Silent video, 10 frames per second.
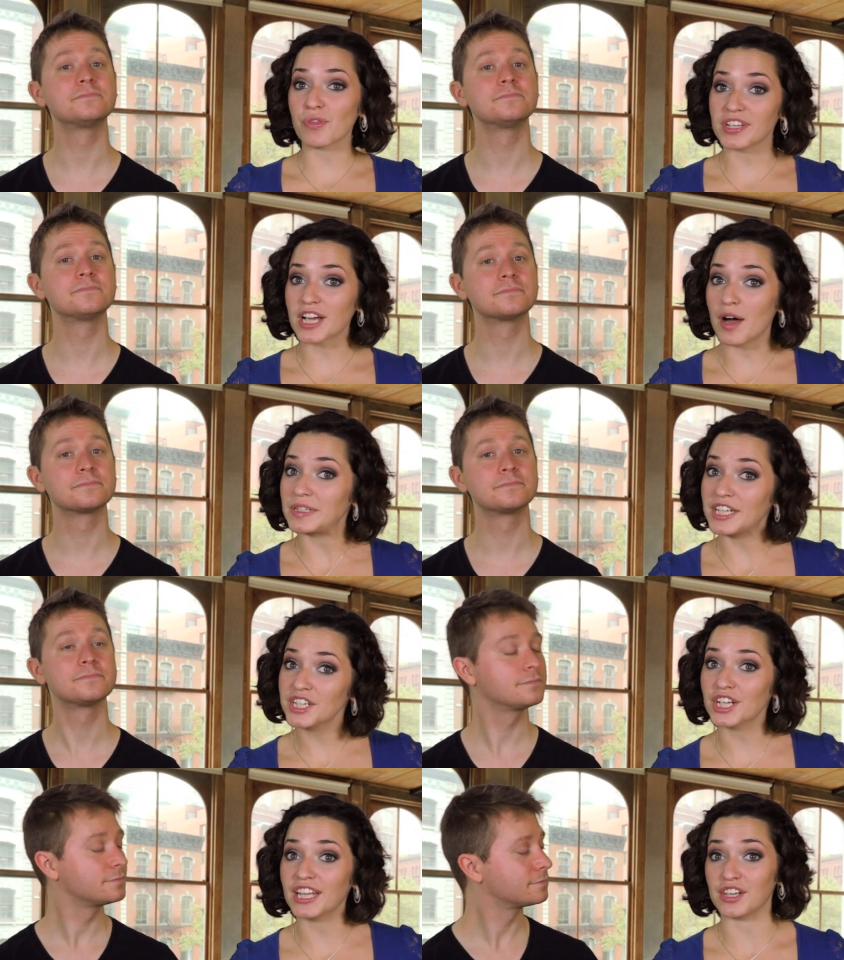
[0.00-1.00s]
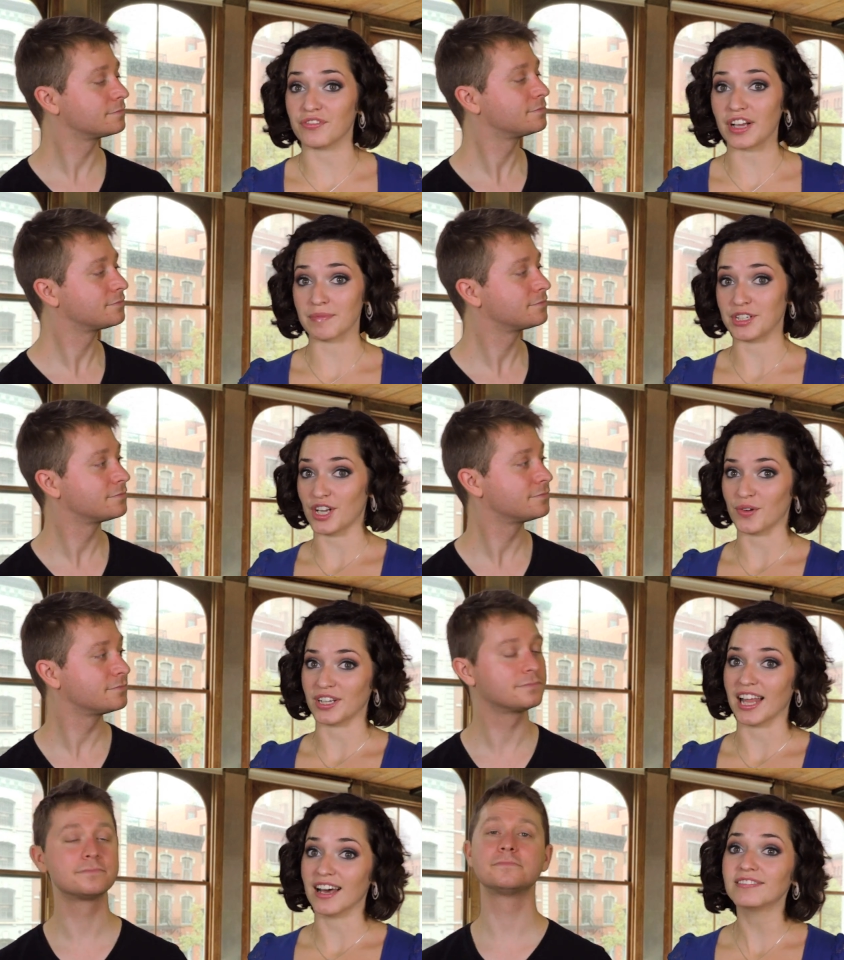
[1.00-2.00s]
Speaker 1: through this competition that you've come to know
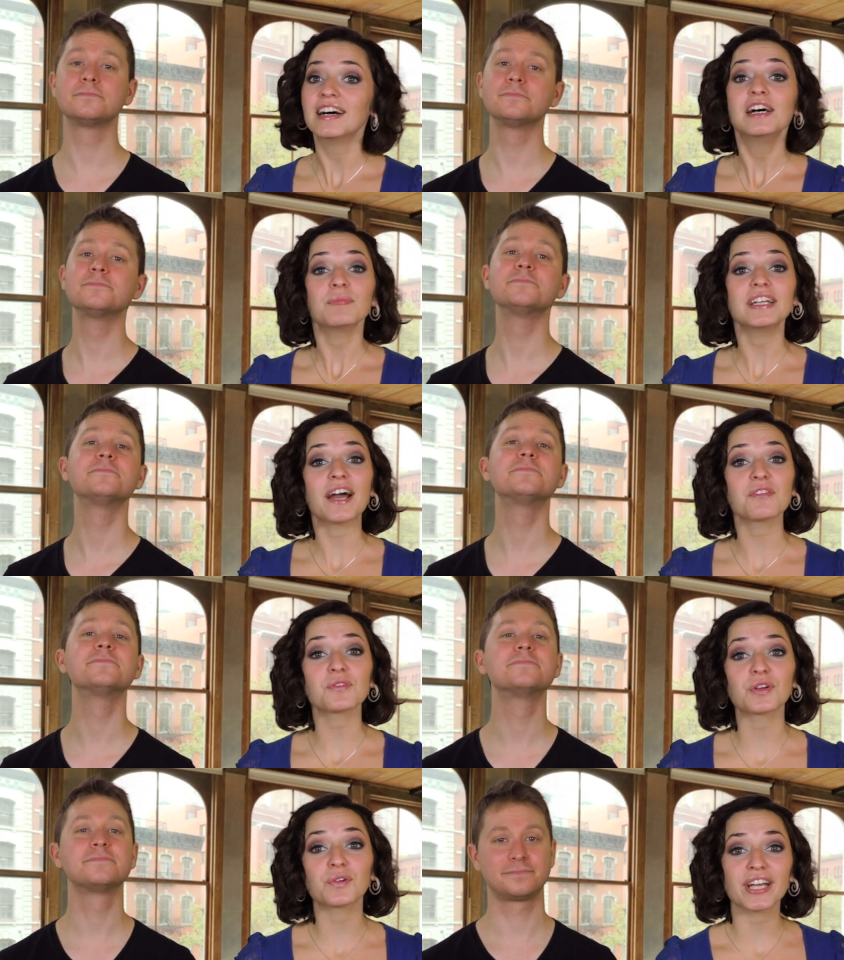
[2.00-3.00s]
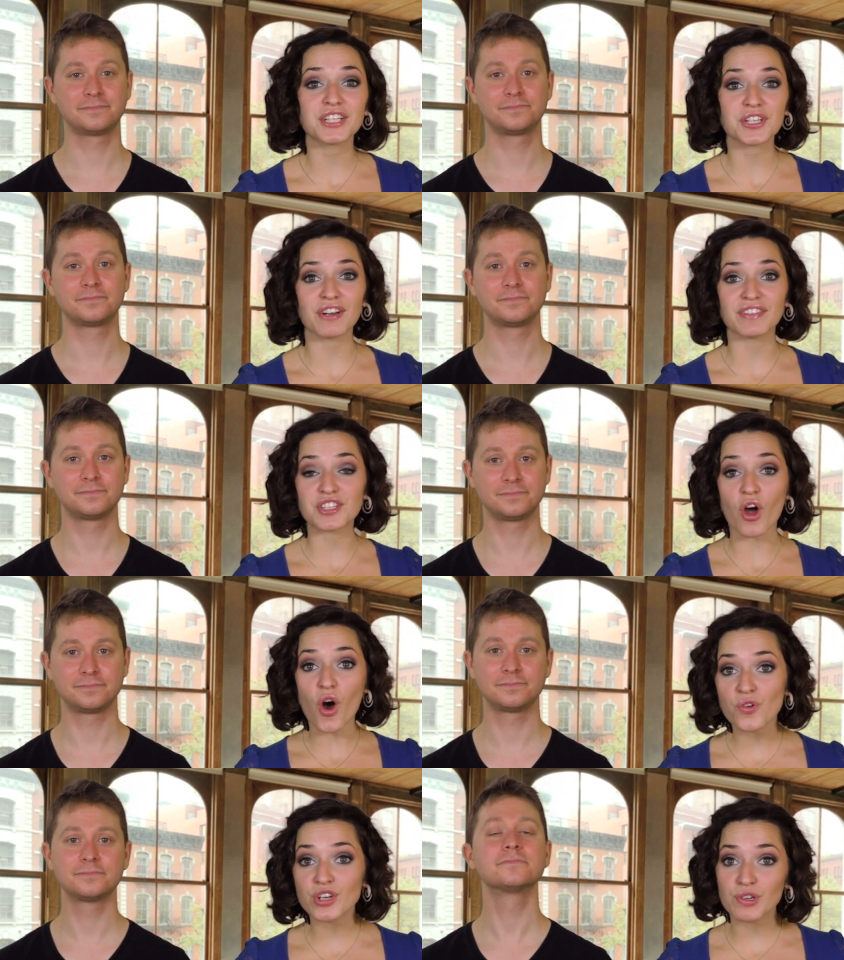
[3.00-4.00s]
and love, but now through the creation of its
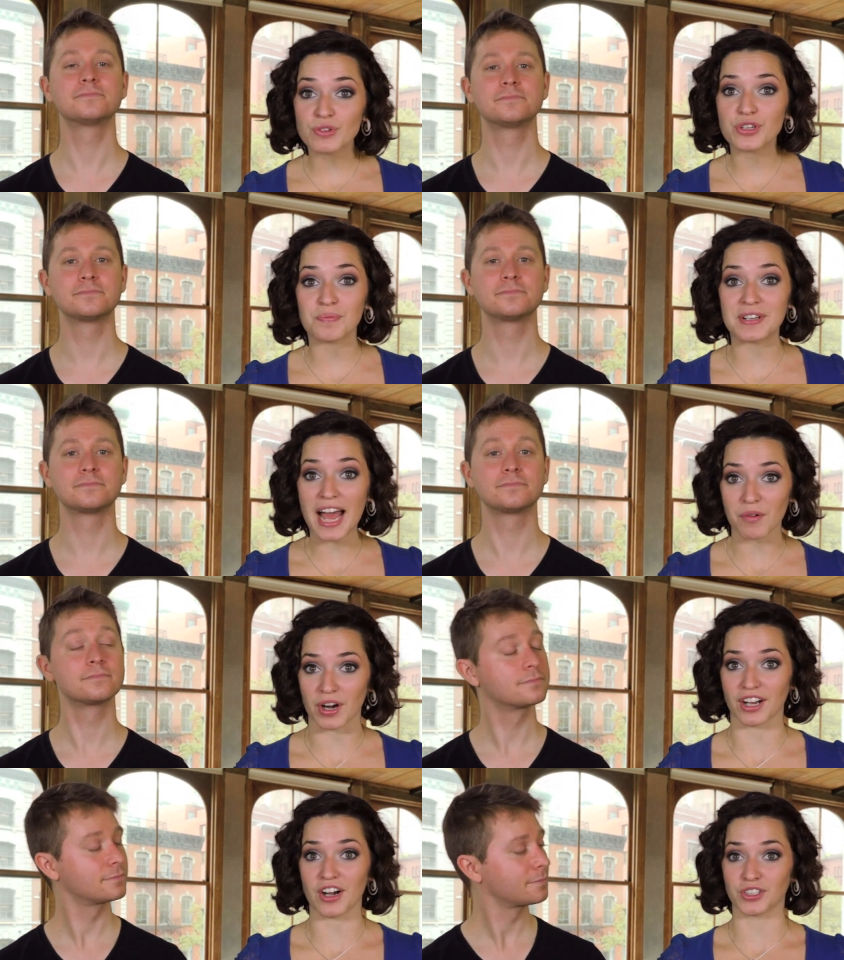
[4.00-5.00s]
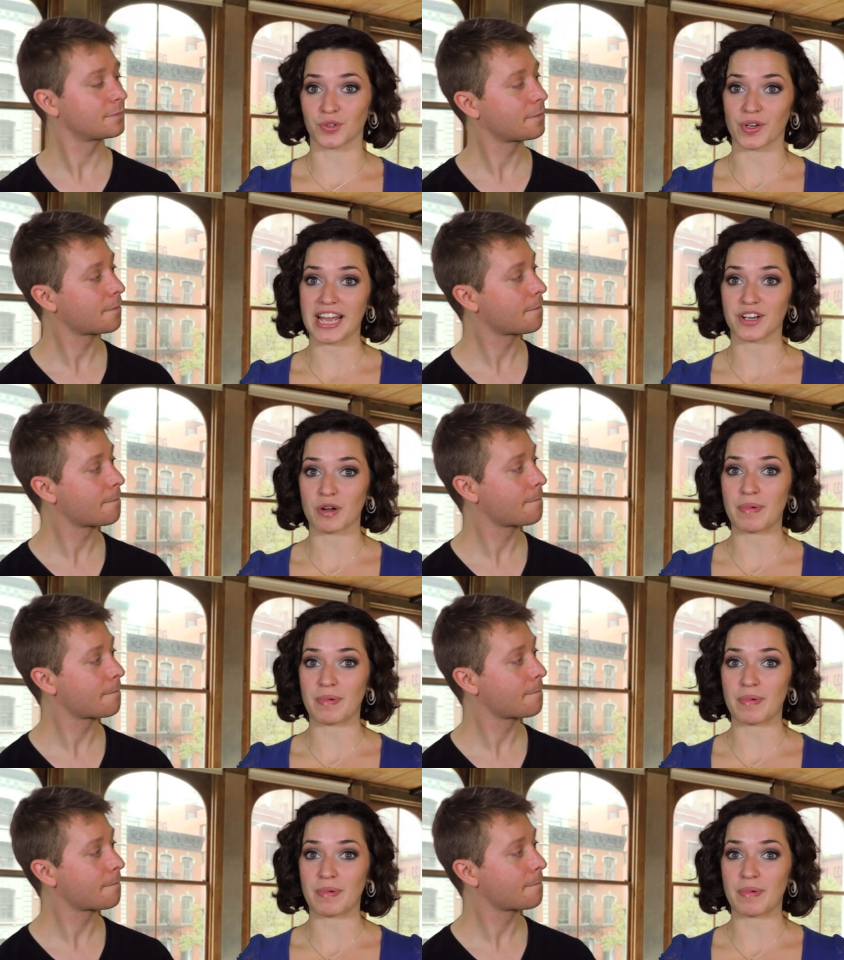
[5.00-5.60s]
own YouTube network called Creator